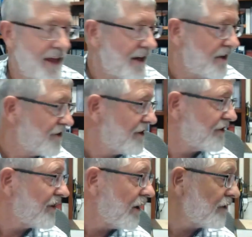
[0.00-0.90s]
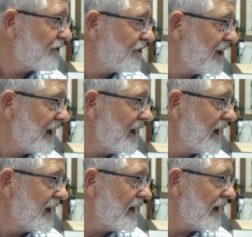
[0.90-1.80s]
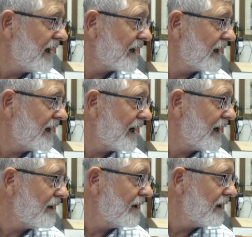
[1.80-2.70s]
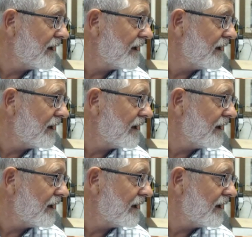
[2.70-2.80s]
that is the Salt Sea. And again,